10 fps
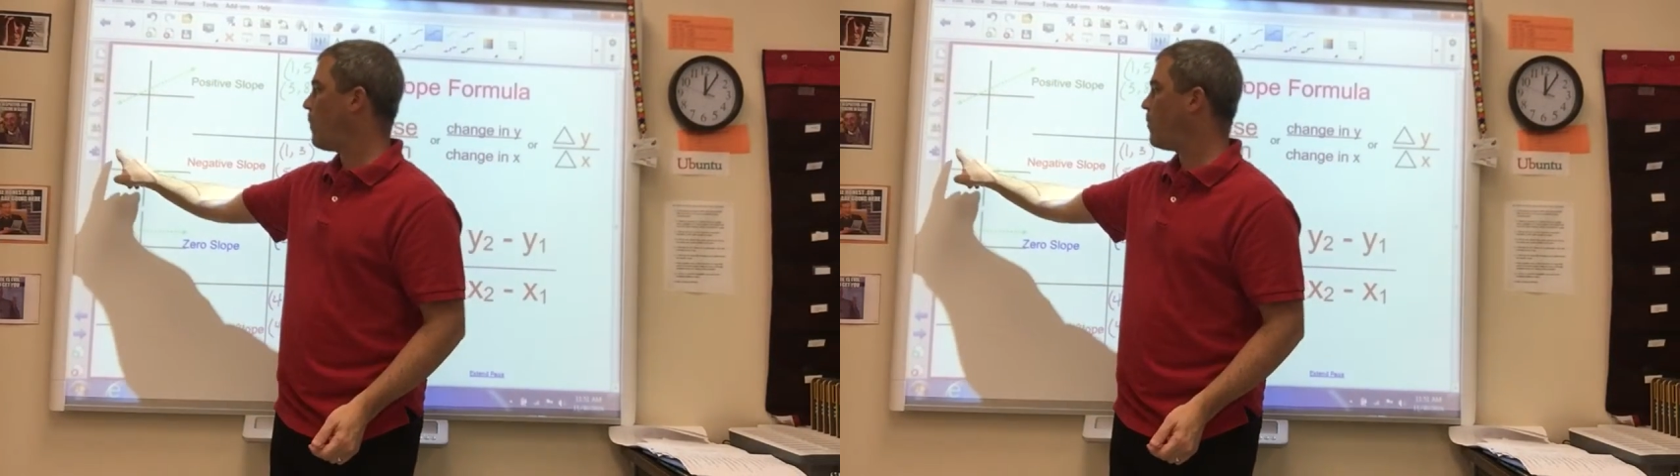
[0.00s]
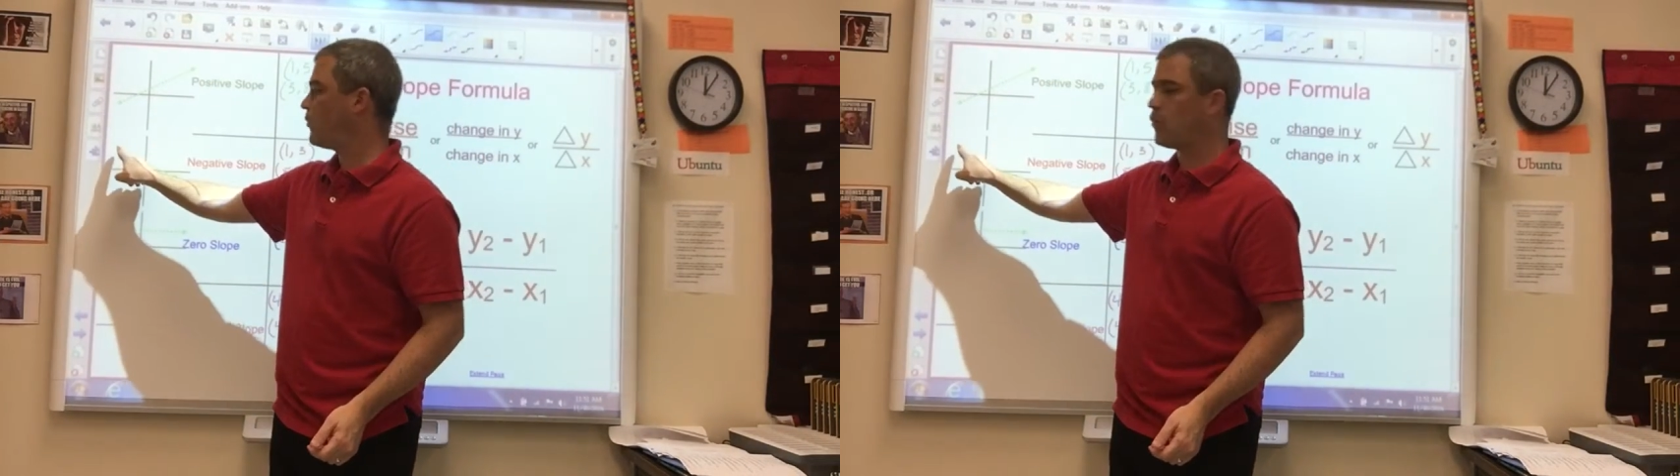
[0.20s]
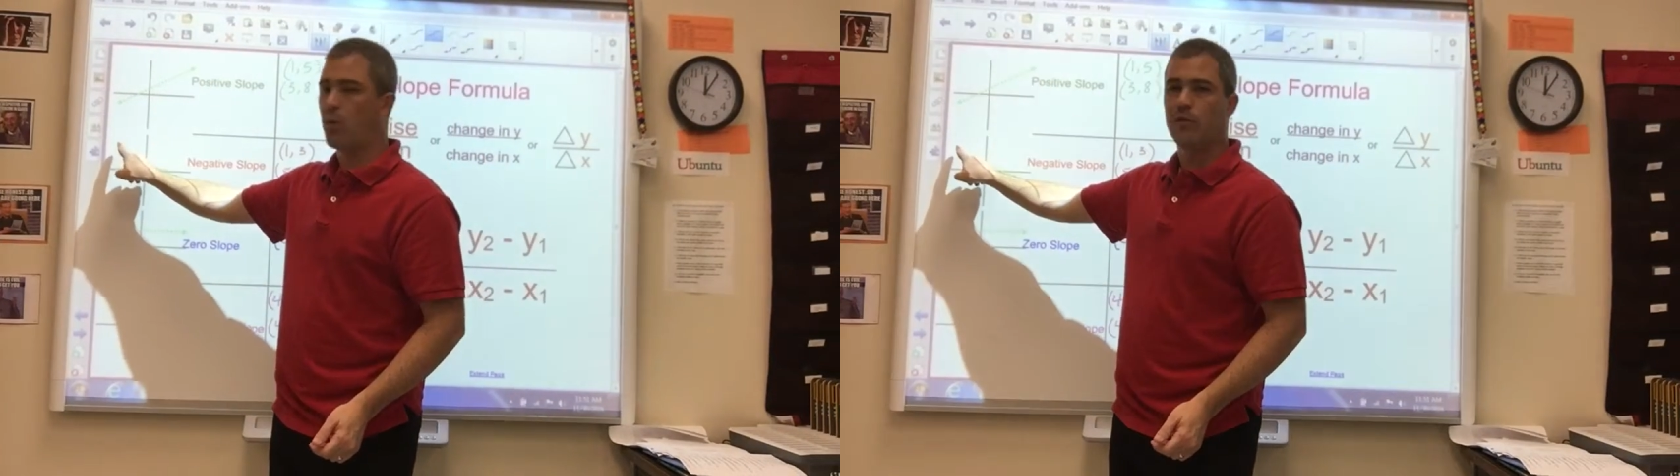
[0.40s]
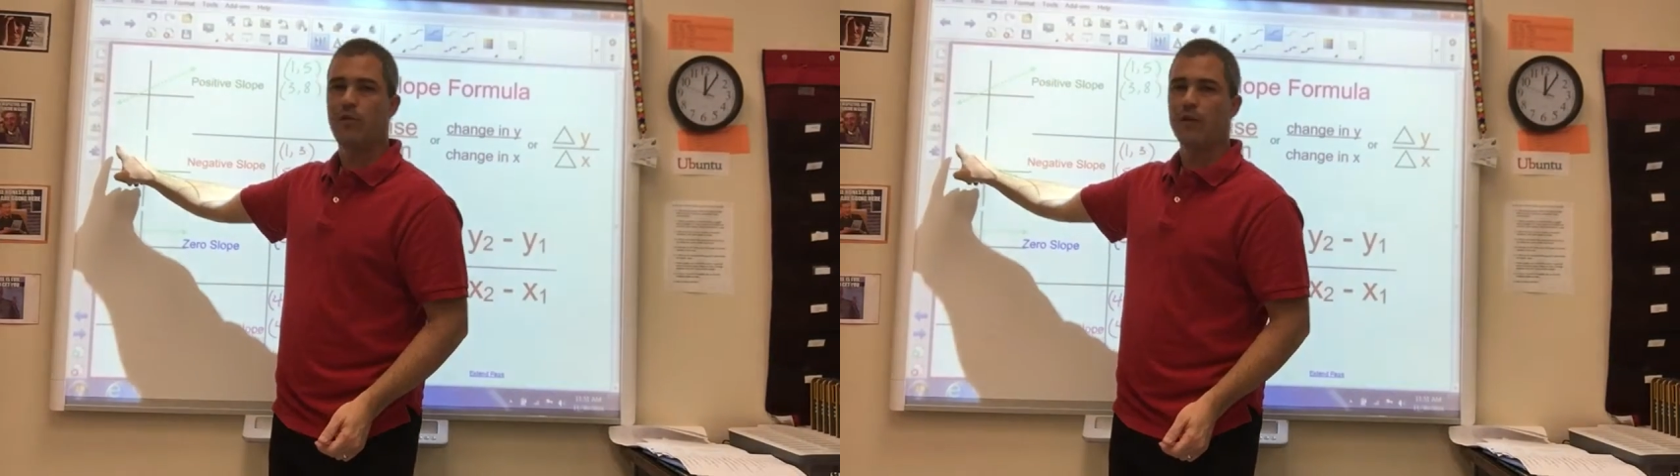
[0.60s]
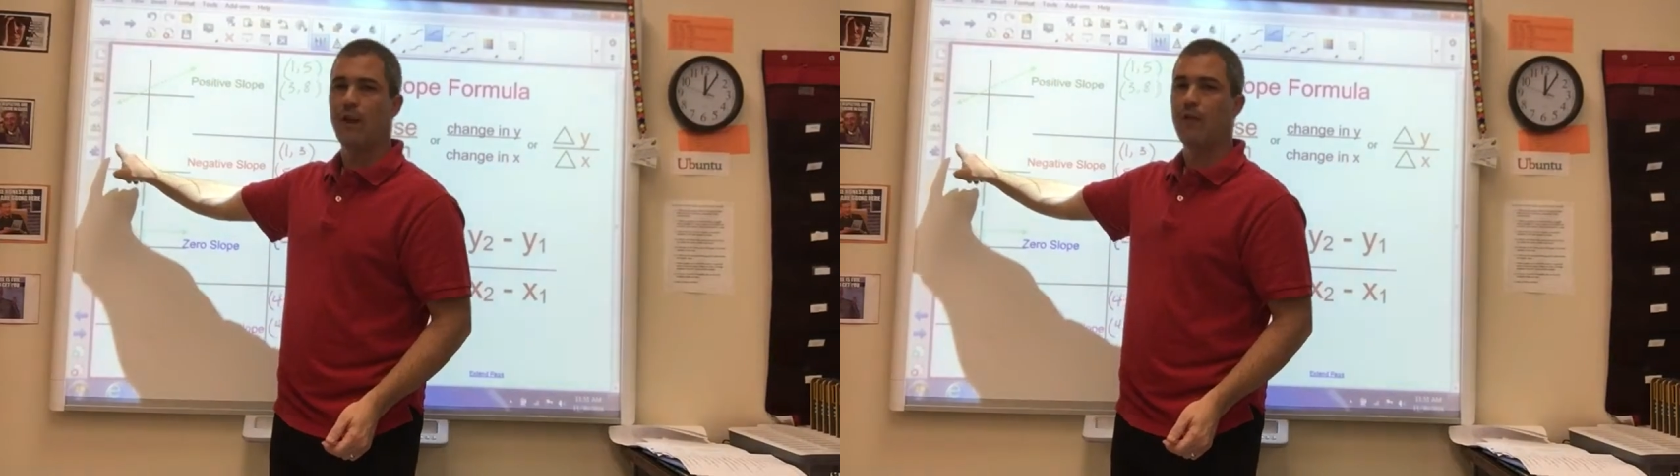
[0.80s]
up
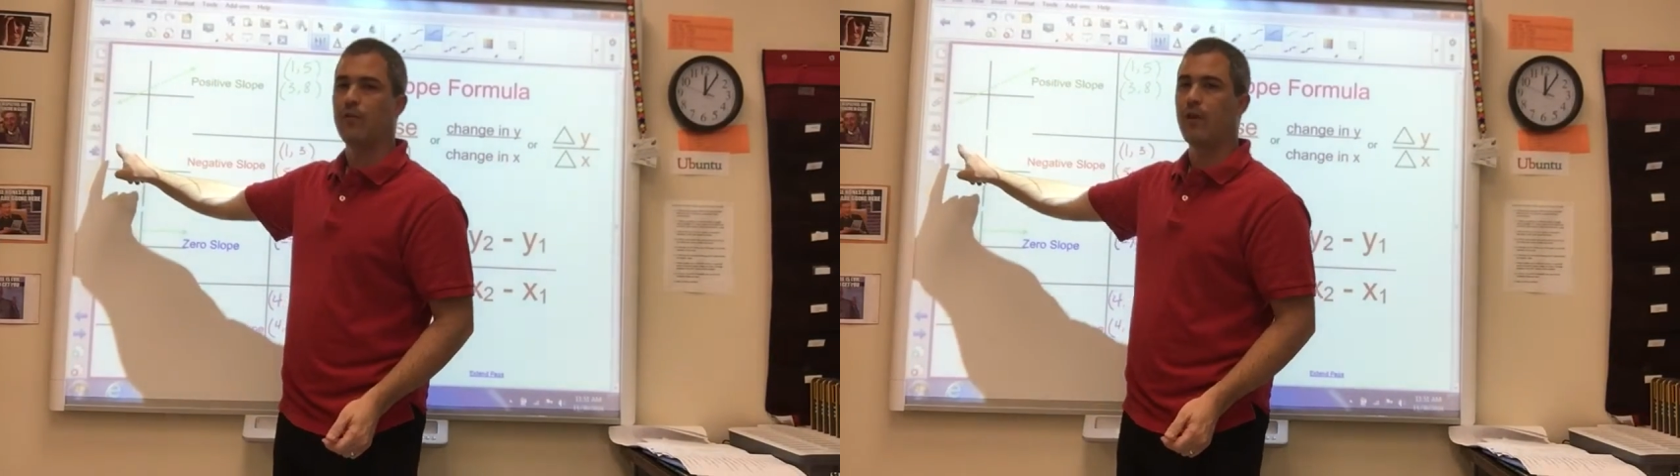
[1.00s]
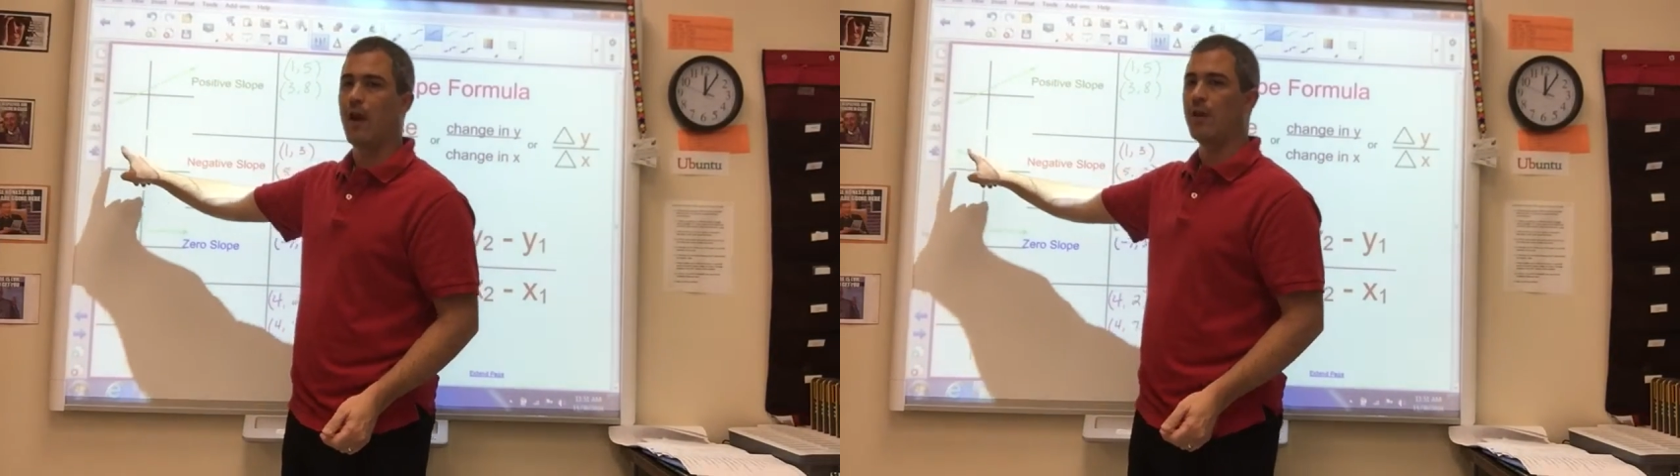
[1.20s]
towards the left